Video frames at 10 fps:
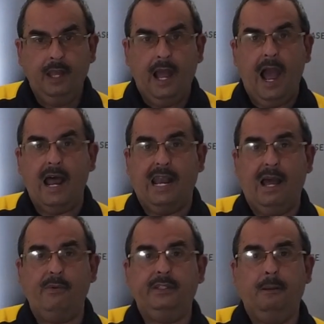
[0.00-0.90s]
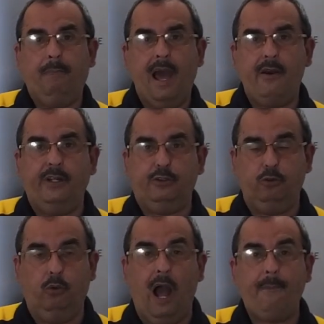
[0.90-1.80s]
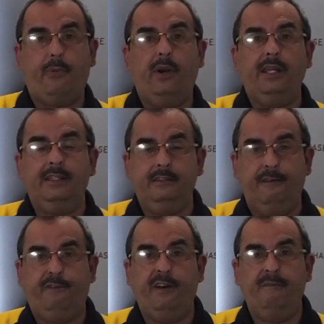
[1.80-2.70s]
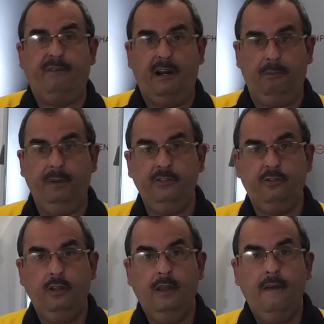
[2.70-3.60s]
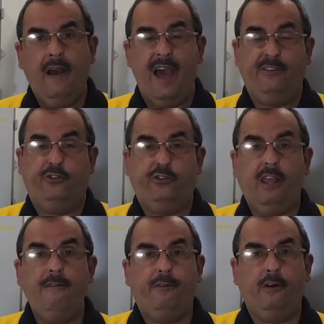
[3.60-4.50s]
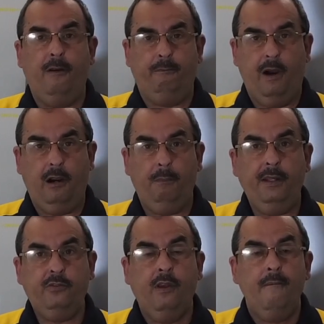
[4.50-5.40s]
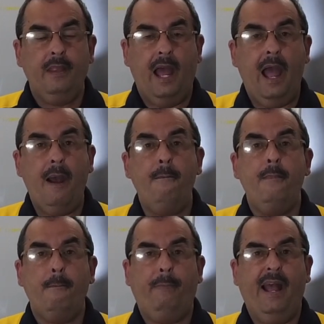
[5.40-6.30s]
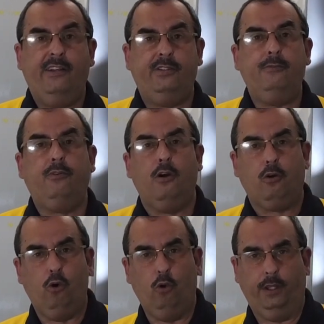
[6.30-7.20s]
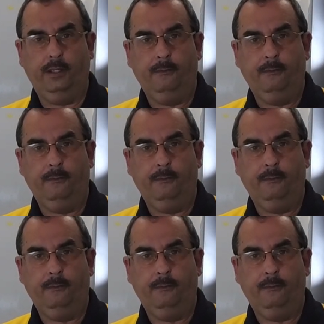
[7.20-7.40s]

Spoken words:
allowing the battery to operate in different environments and safer environments, and passive cooling,